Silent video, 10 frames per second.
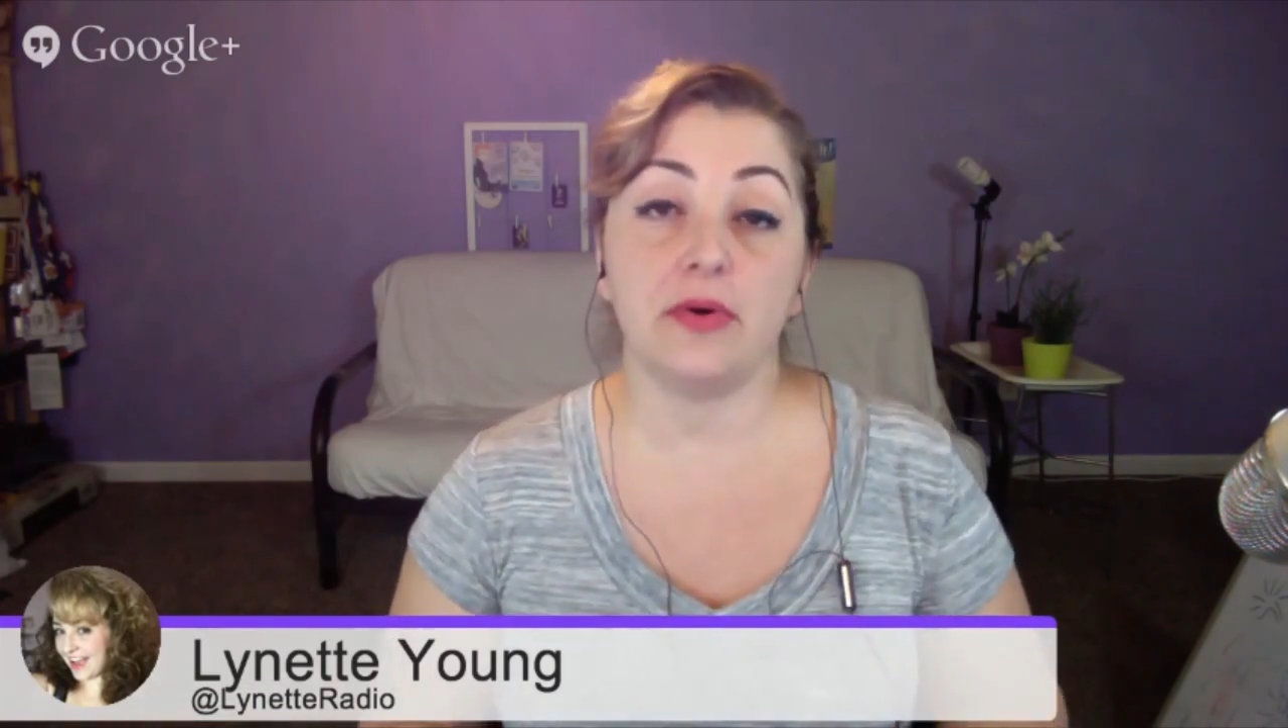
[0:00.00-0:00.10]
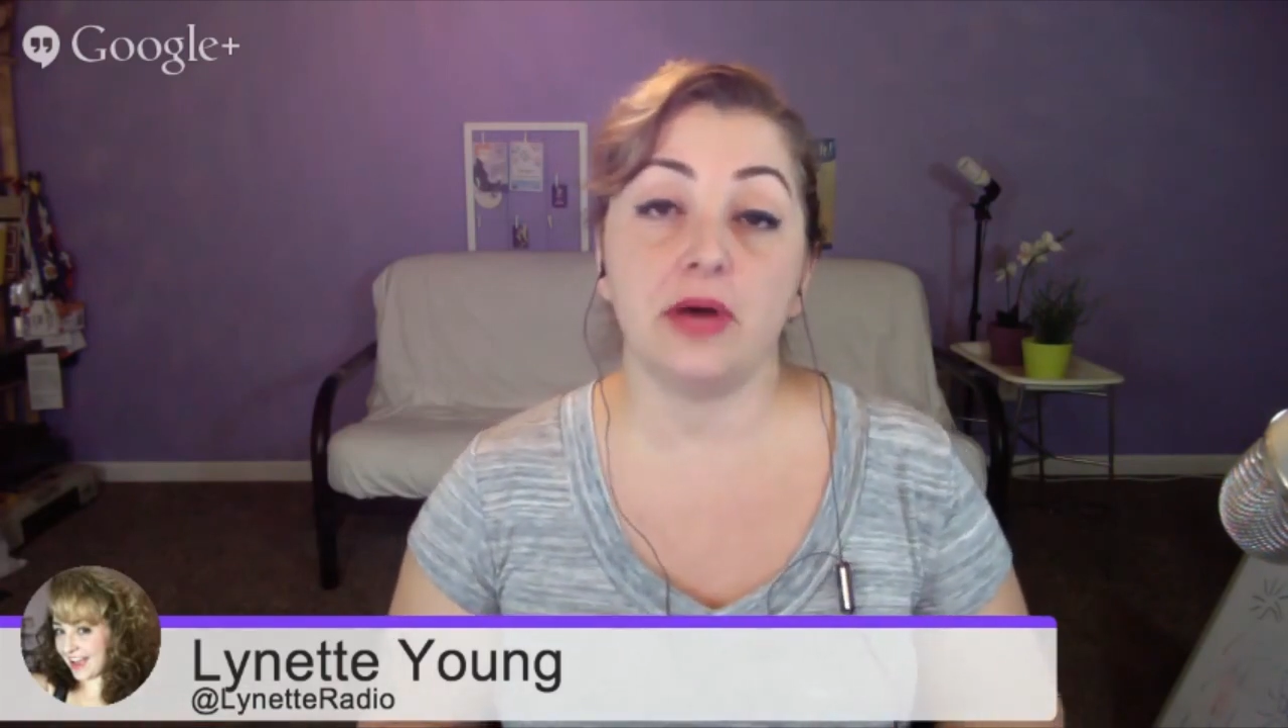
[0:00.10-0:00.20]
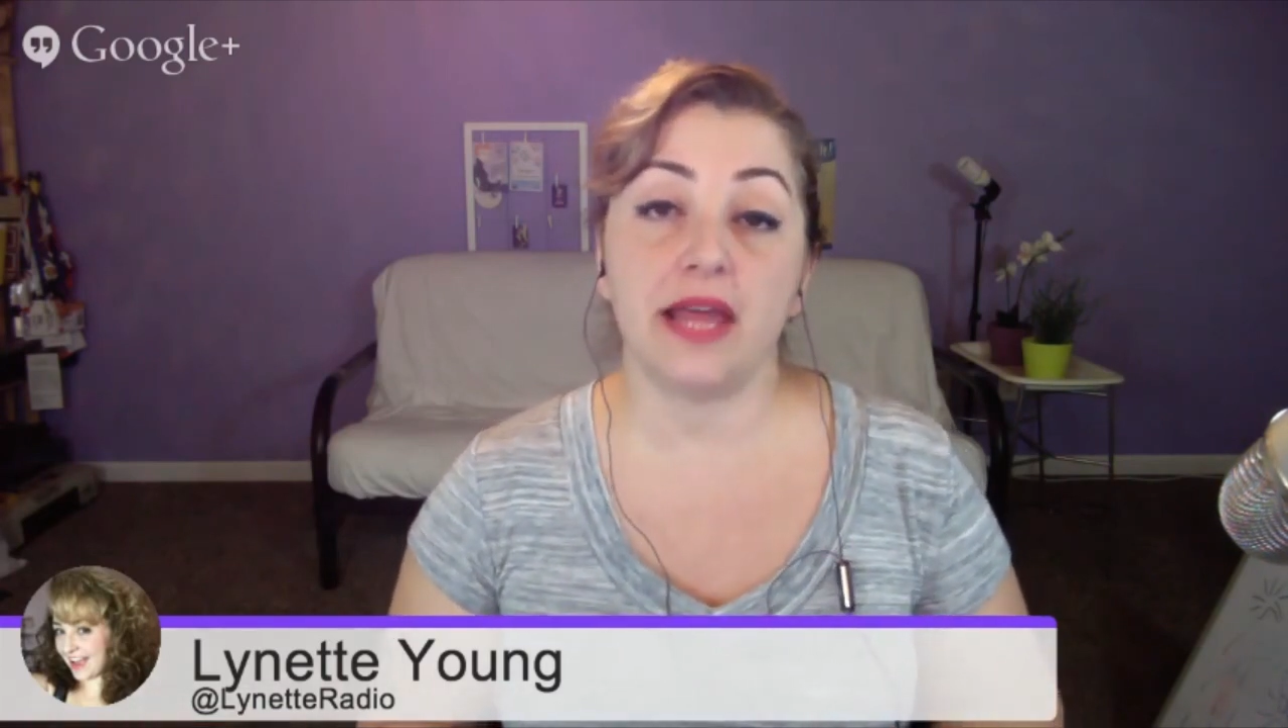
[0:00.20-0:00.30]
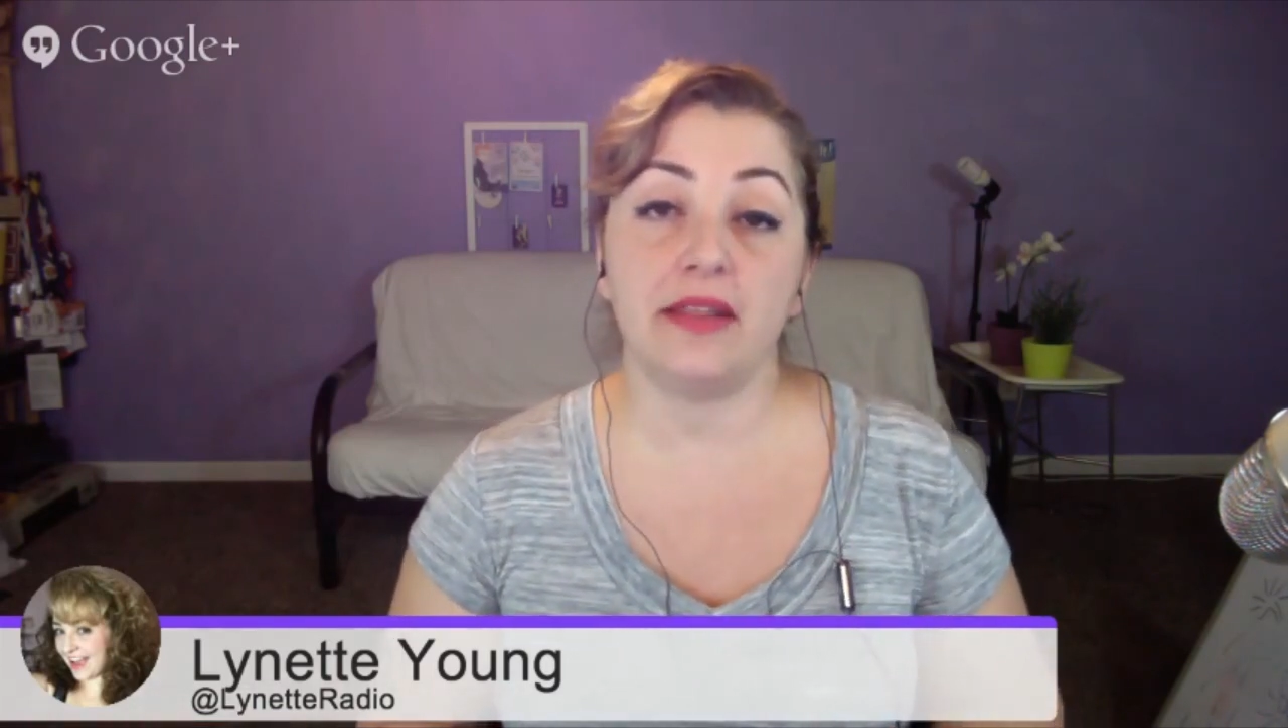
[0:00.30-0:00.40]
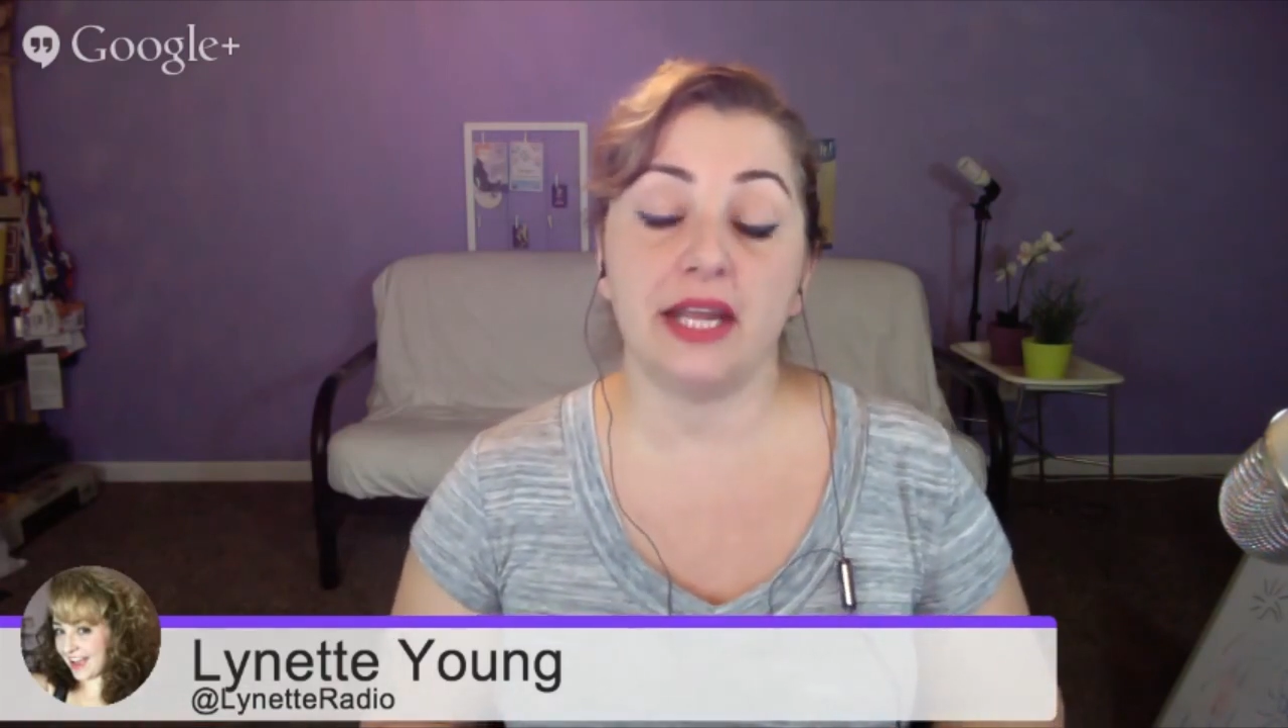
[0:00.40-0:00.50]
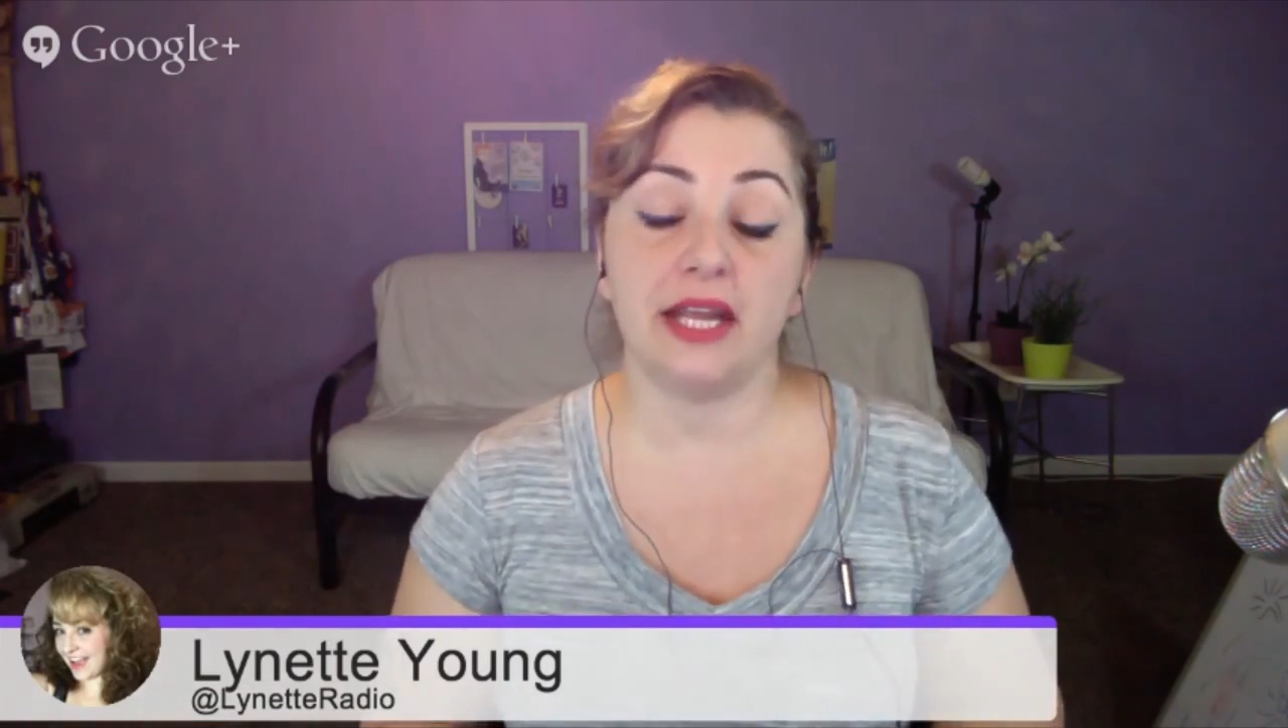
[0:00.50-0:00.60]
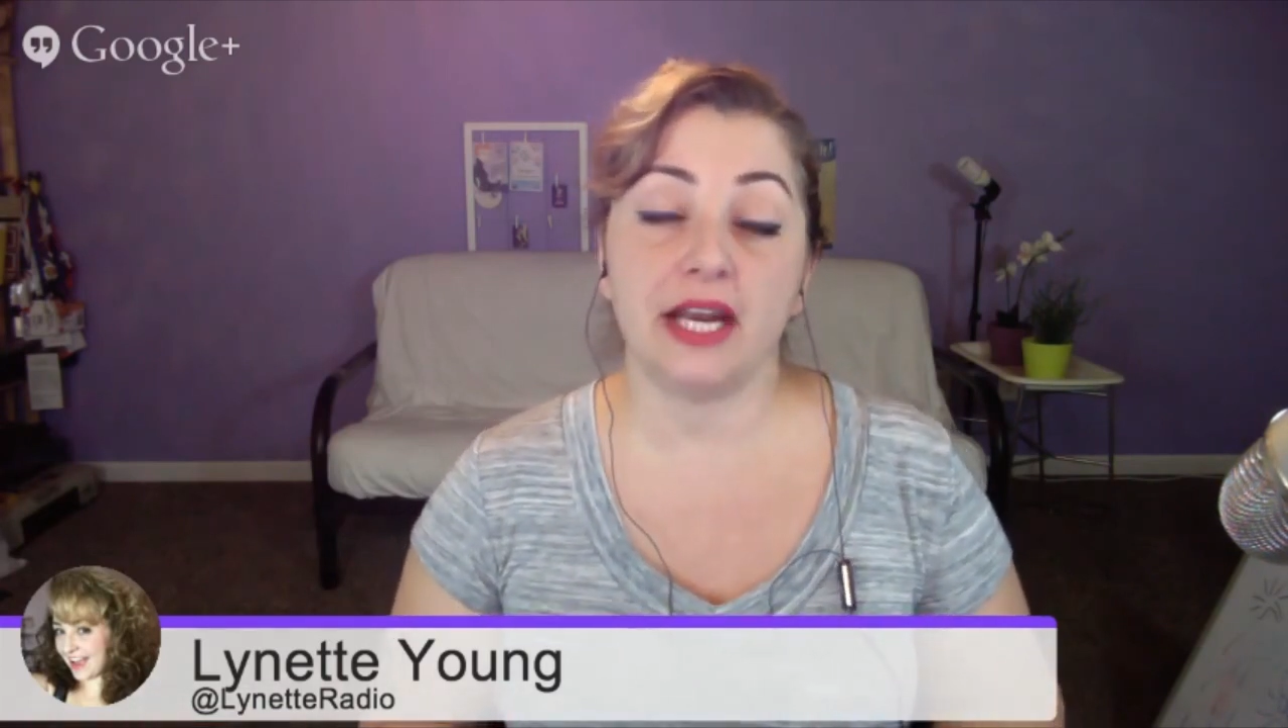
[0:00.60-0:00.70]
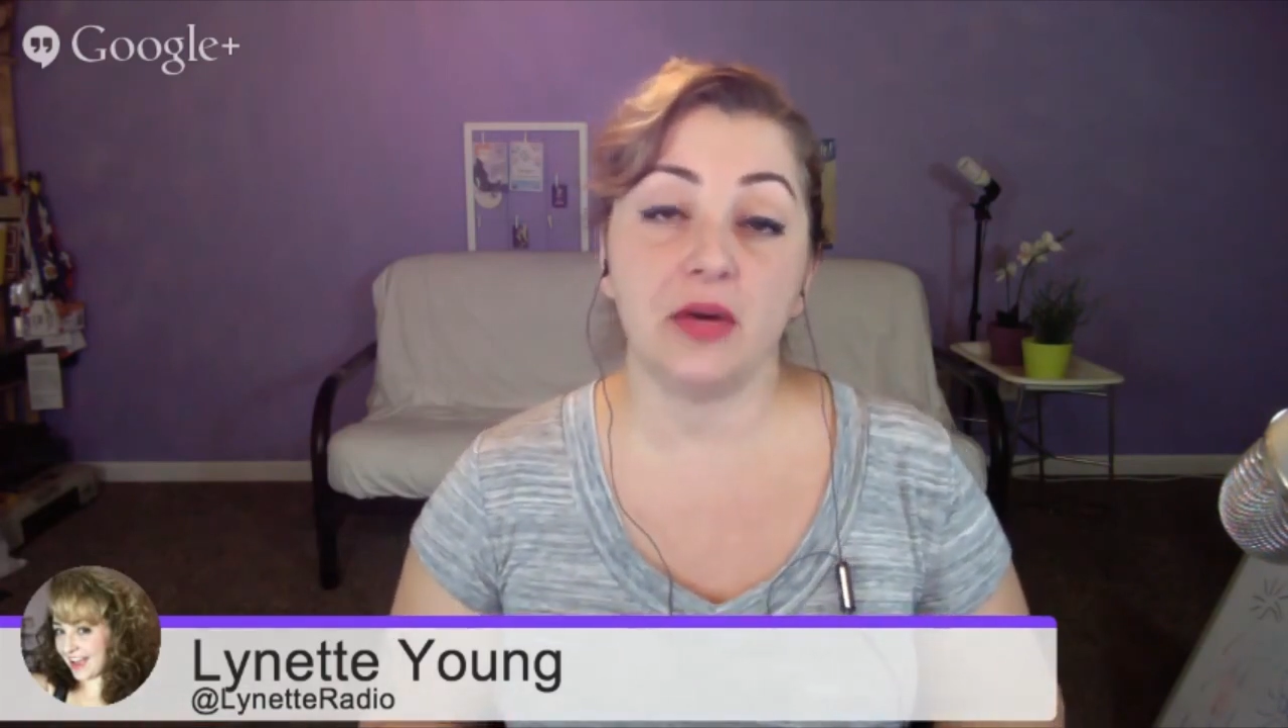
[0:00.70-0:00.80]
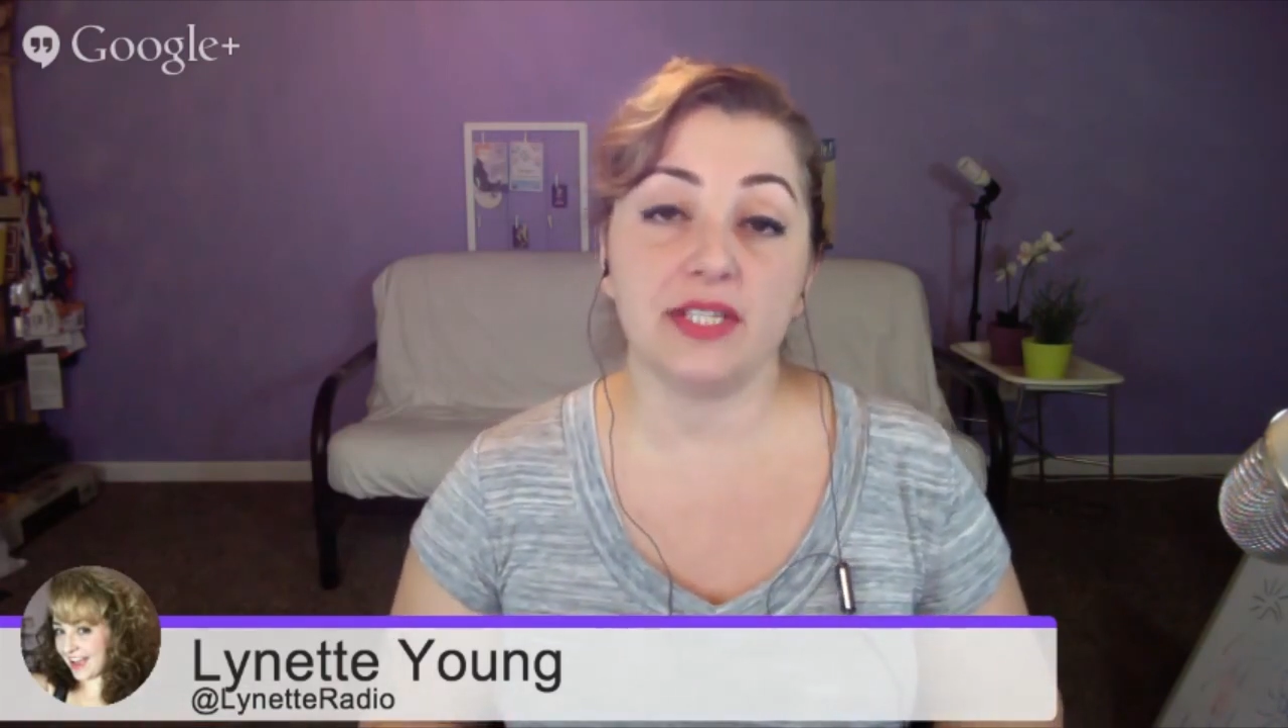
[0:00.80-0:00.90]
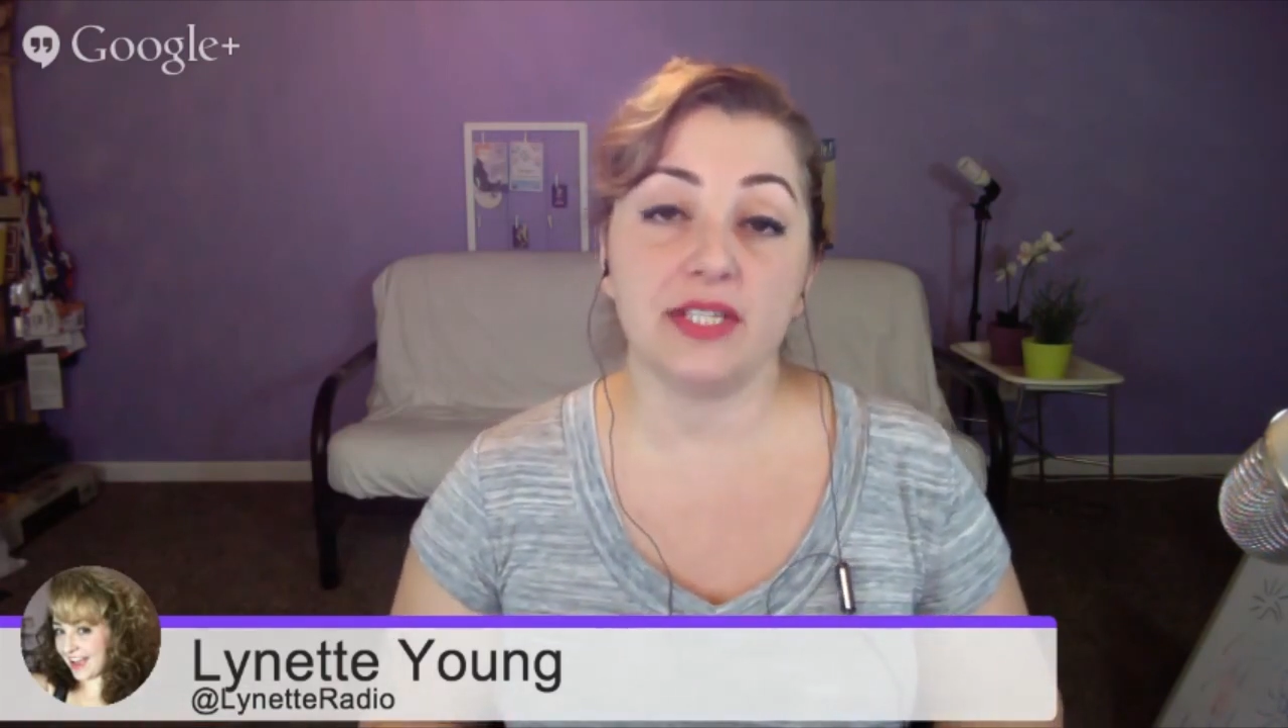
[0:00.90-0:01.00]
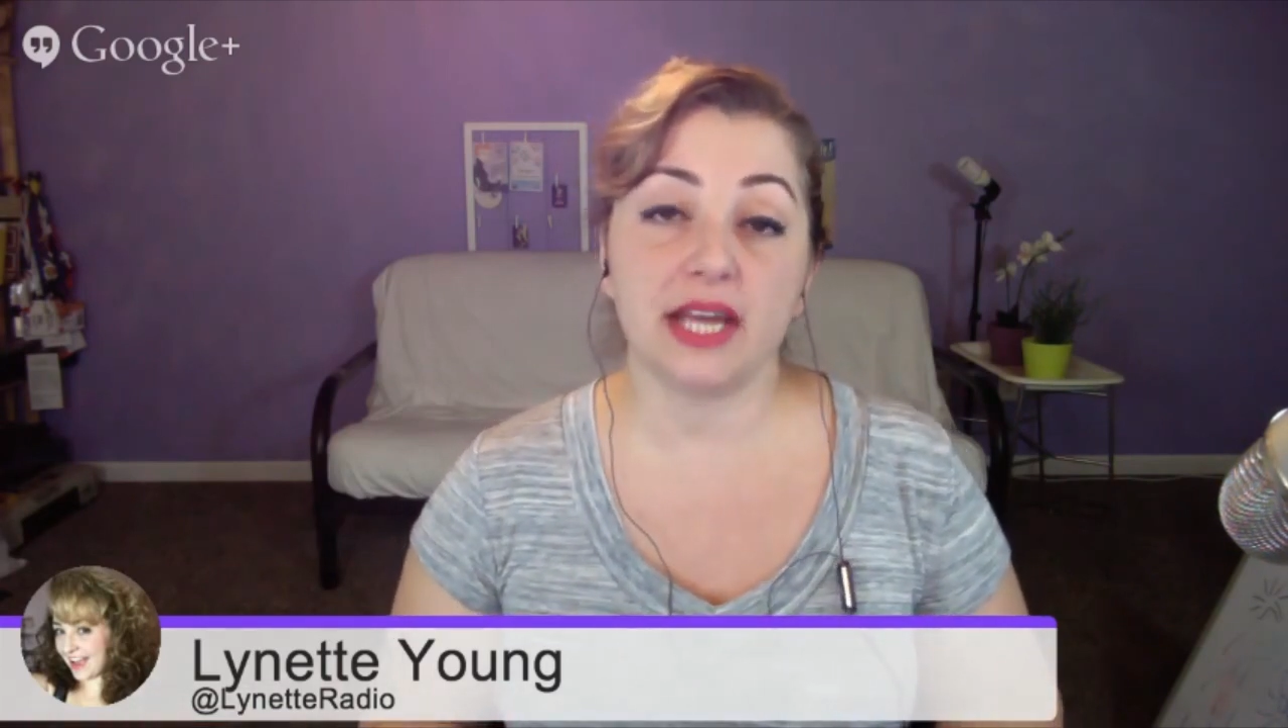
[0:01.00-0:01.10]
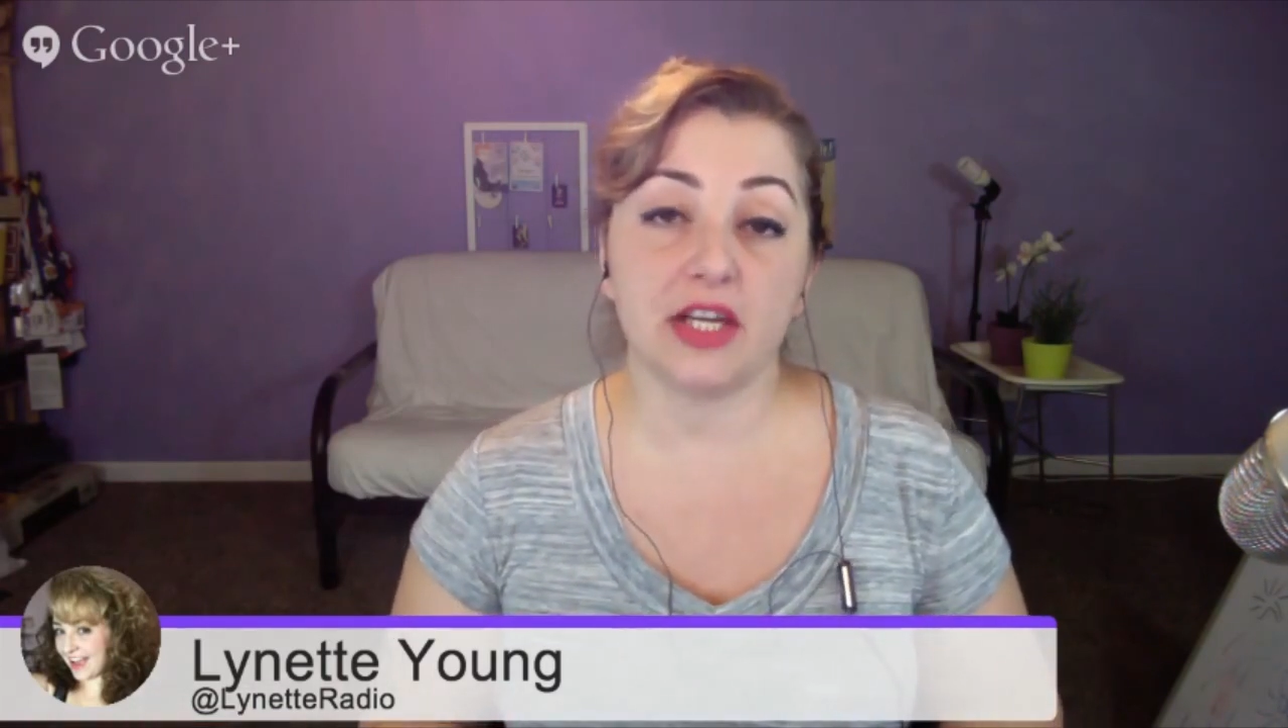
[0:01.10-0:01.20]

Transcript: And I always say